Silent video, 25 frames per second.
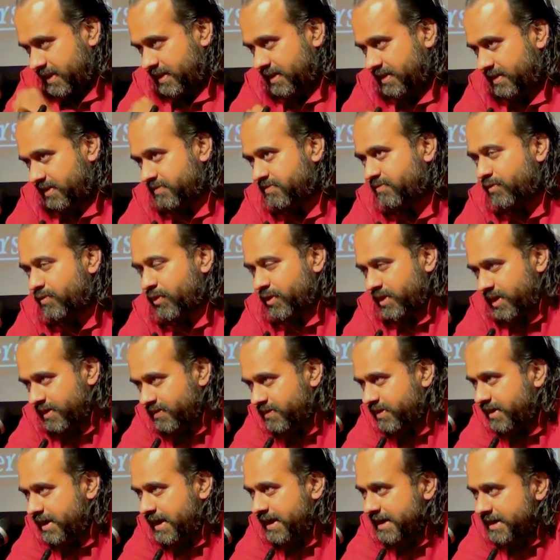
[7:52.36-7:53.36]
If
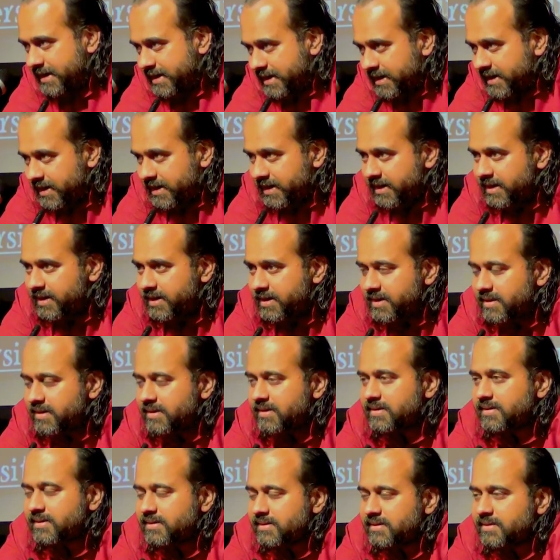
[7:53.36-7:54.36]
whatever I did
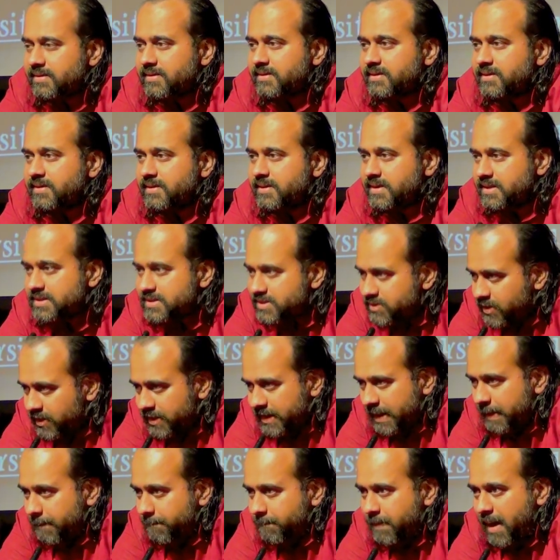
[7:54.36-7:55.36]
does
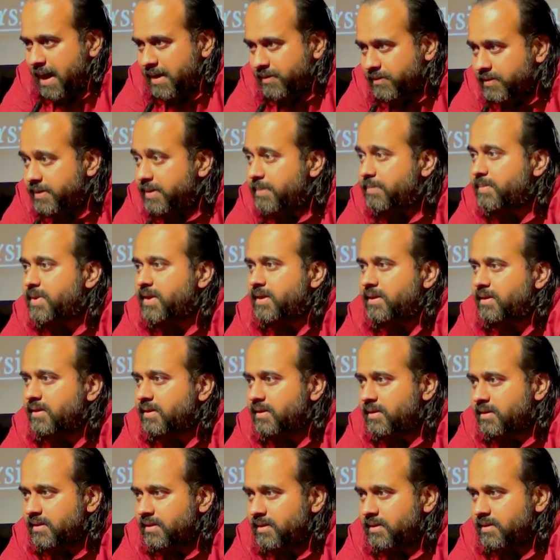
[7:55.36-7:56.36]
not empower
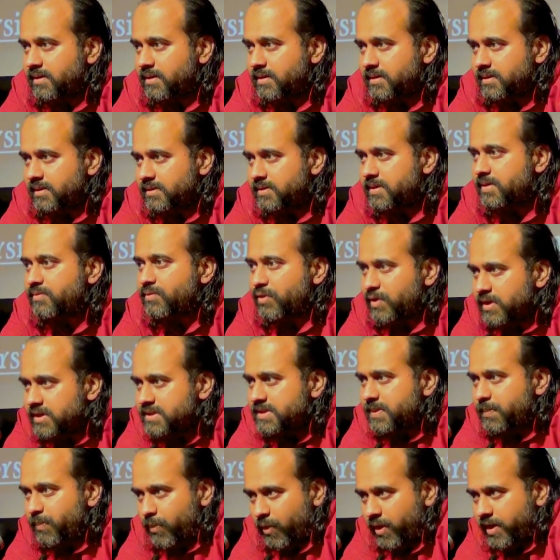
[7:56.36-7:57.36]
me, then what is
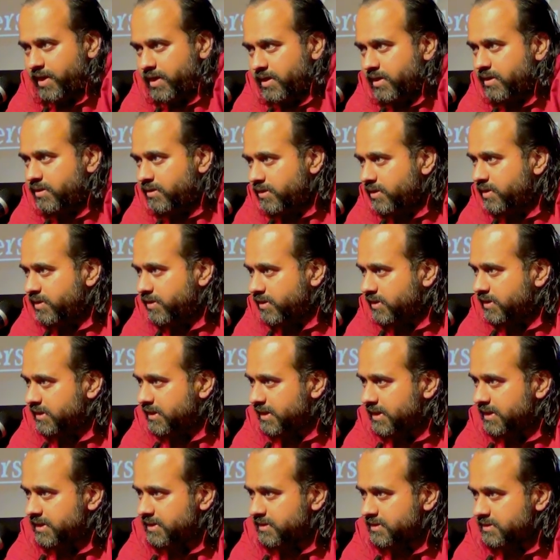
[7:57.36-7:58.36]
the point in doing all
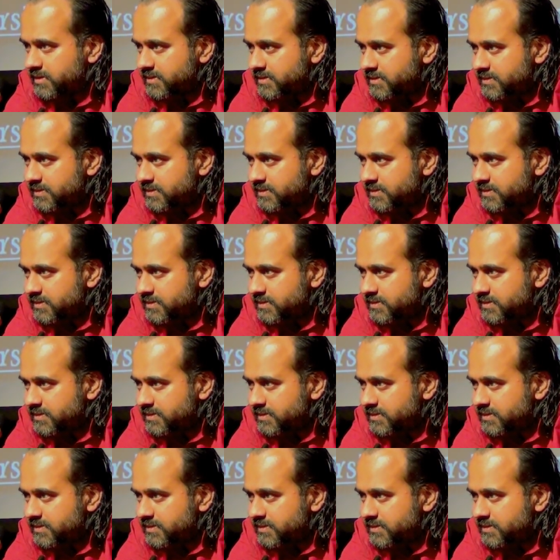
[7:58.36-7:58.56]
that?